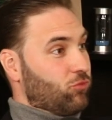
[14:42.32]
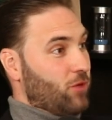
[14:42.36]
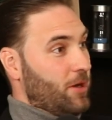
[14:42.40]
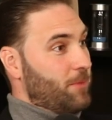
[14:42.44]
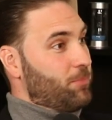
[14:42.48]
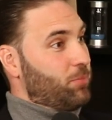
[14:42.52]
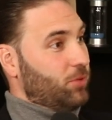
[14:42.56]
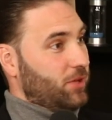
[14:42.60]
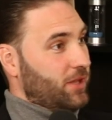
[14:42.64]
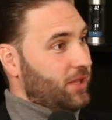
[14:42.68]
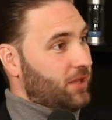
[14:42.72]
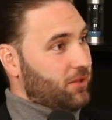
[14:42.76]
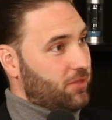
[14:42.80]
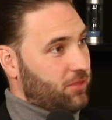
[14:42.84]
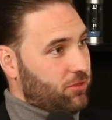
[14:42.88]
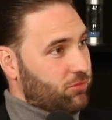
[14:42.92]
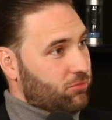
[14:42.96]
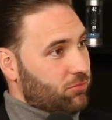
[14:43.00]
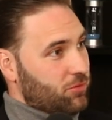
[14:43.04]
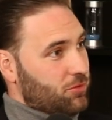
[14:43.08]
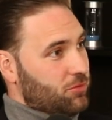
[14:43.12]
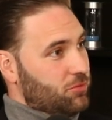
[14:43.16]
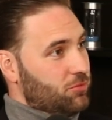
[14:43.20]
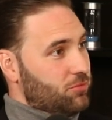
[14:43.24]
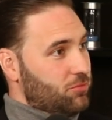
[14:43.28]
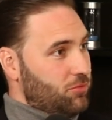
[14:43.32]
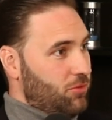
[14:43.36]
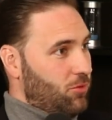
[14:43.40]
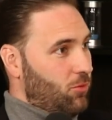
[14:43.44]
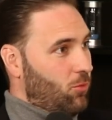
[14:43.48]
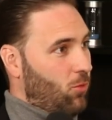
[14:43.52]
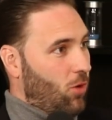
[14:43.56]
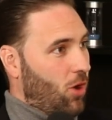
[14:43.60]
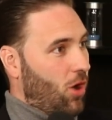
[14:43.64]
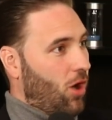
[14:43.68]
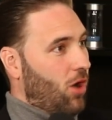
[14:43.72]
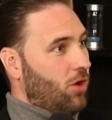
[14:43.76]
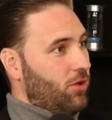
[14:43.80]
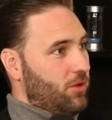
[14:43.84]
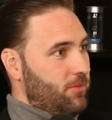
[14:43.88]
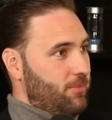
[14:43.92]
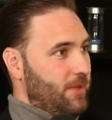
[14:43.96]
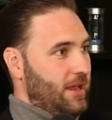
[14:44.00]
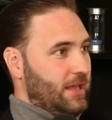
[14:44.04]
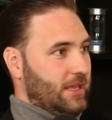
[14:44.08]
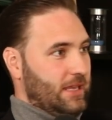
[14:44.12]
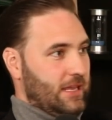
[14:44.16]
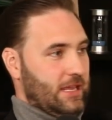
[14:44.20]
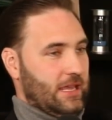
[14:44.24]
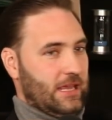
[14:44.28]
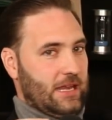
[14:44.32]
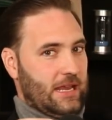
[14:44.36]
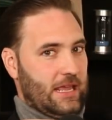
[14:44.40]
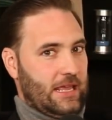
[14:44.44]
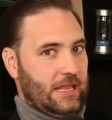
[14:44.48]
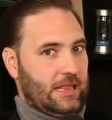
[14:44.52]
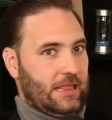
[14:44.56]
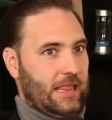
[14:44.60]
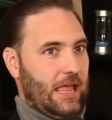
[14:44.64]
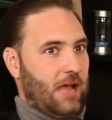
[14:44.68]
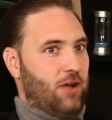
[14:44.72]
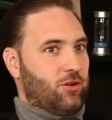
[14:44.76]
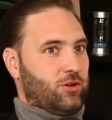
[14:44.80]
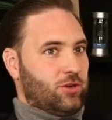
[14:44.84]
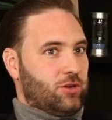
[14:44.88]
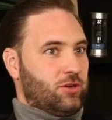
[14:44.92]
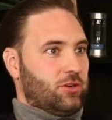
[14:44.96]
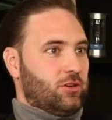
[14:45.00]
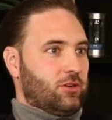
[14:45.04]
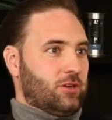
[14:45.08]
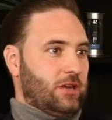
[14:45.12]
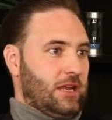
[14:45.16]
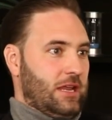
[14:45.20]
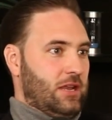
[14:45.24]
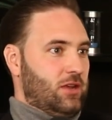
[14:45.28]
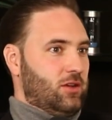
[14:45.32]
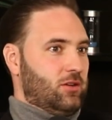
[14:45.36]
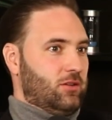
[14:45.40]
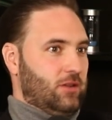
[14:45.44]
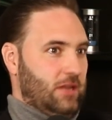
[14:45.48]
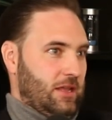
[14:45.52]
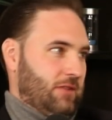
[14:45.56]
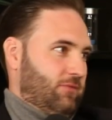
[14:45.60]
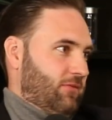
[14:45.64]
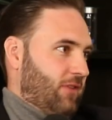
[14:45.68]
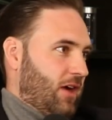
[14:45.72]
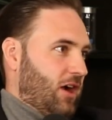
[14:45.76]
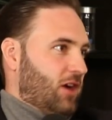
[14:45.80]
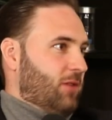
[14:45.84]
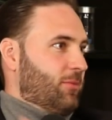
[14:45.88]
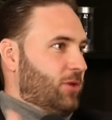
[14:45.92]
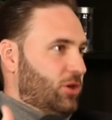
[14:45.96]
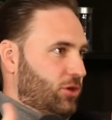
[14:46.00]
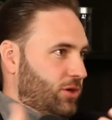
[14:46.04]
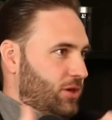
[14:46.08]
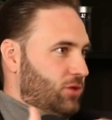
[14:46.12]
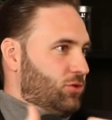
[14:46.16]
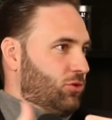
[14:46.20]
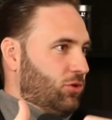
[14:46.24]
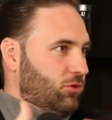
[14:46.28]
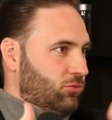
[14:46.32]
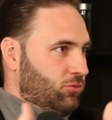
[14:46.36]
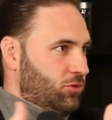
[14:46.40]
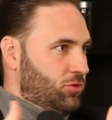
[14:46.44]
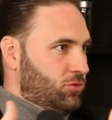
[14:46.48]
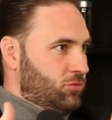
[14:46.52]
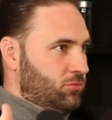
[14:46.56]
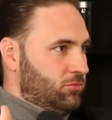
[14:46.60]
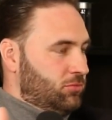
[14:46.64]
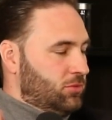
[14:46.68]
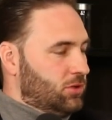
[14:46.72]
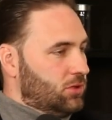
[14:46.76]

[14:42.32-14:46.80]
rippling through the wall and making it a louder environment or indoor room.